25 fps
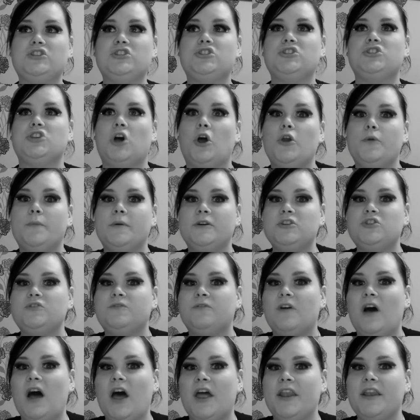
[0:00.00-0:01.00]
So much
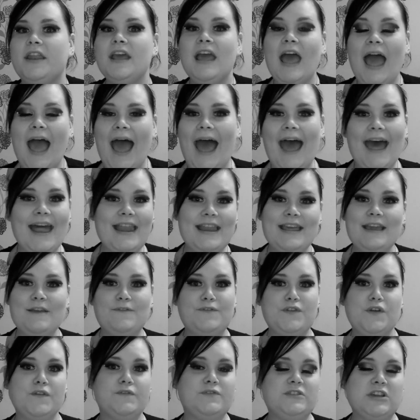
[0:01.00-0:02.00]
fun. And
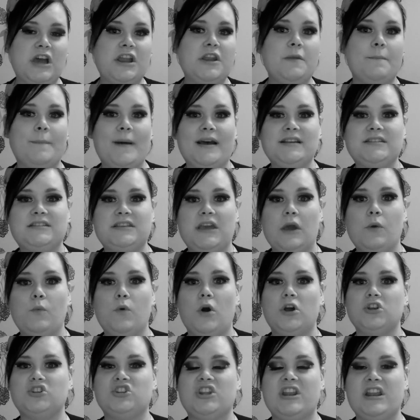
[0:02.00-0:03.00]
if you've done a basket of
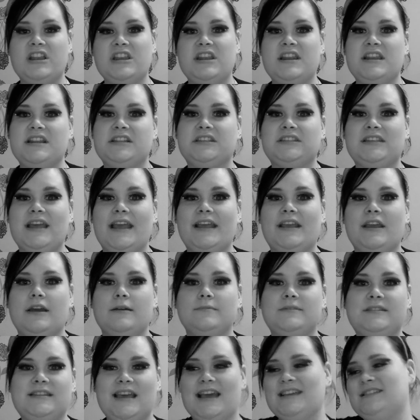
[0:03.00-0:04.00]
washing and you need to take it
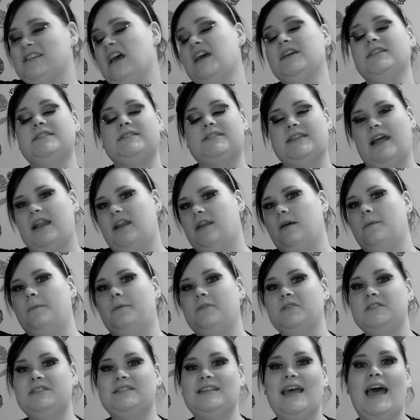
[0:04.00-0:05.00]
upstairs, send it
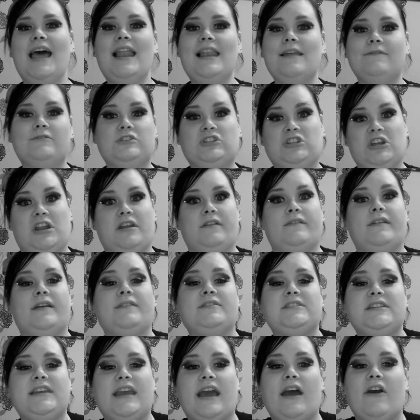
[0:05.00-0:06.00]
up on the stair lift. You don't even
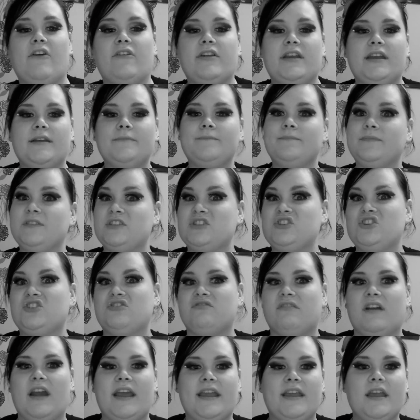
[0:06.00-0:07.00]
have to carry it. It's
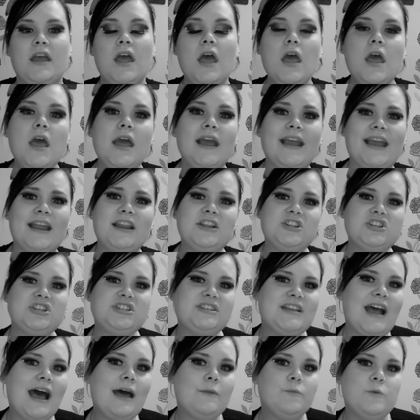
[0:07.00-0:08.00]
great. Can I
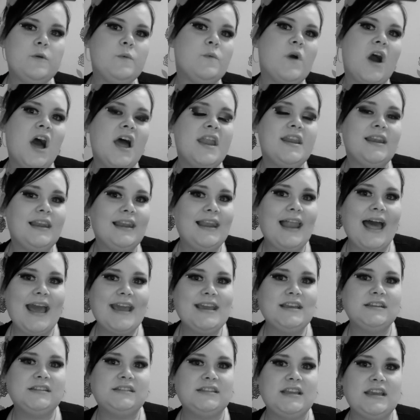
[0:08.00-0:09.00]
just add, we weren't
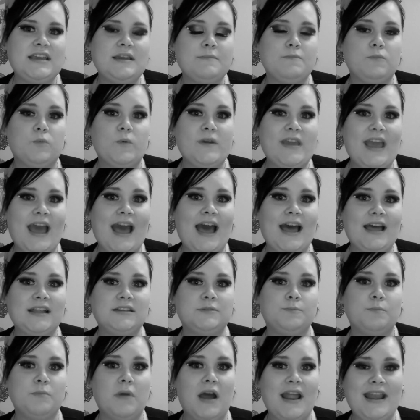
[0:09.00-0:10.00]
lazy. We
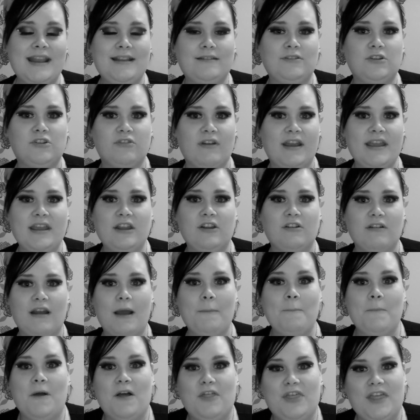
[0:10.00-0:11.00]
had my
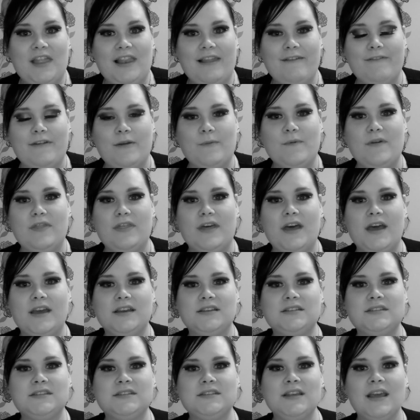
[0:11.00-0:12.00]
great-grandmother living with
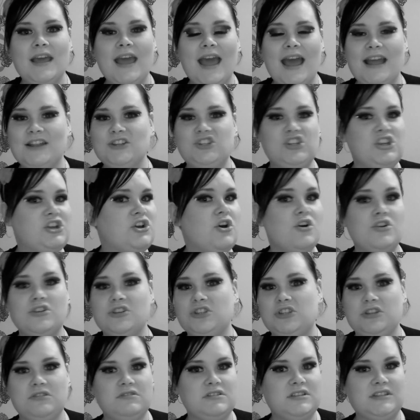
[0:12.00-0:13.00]
us and she
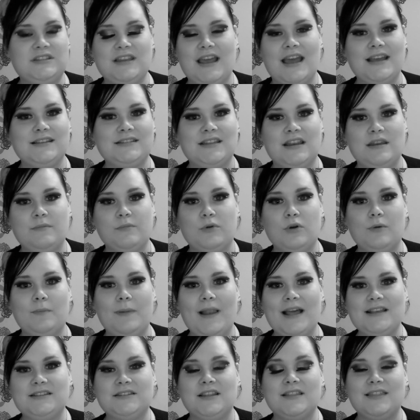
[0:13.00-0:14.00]
couldn't do the stairs anymore,
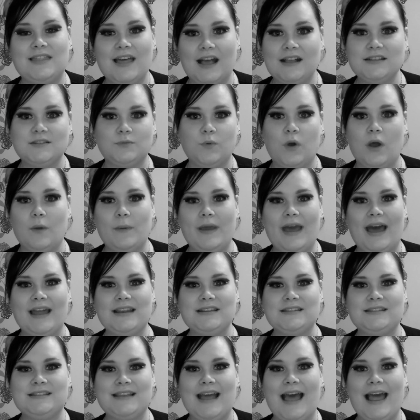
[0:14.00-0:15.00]
bless her. That's why we
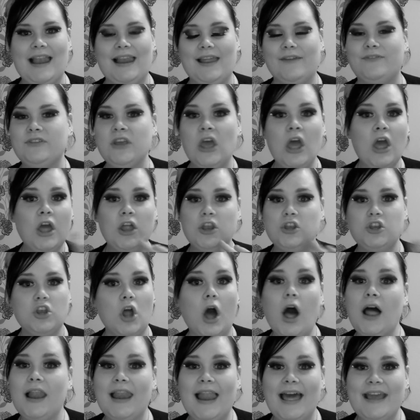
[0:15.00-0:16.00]
had a stair lift.
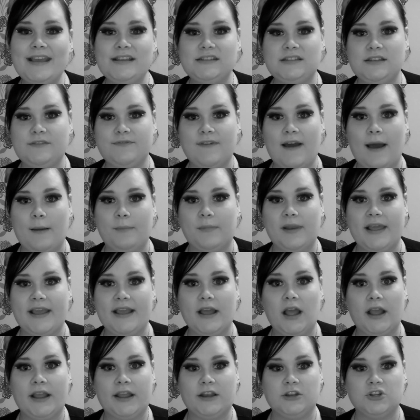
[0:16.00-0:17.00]
Not a lazy
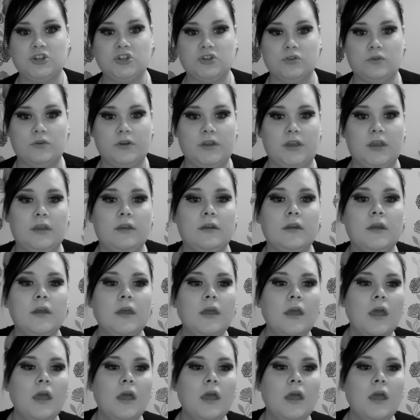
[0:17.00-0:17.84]
family, I can assure you.